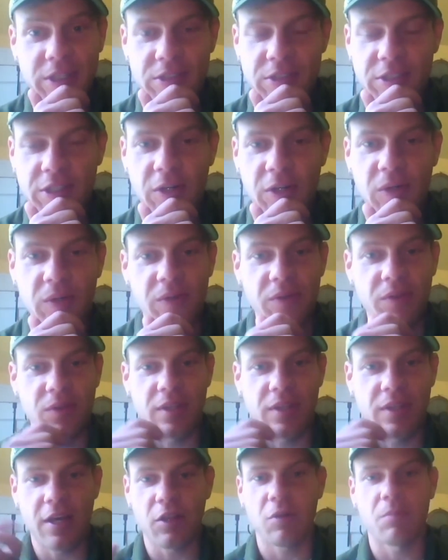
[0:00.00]
So
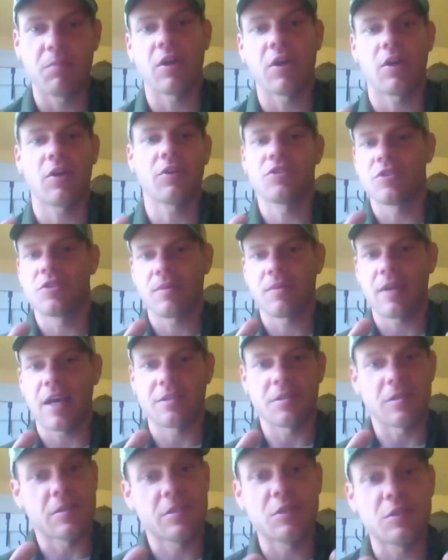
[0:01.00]
yellow birch
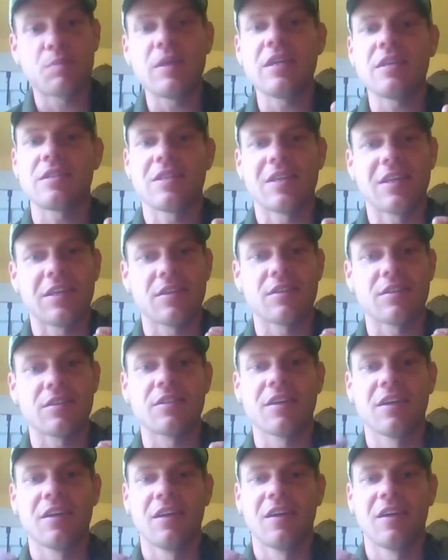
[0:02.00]
as a species,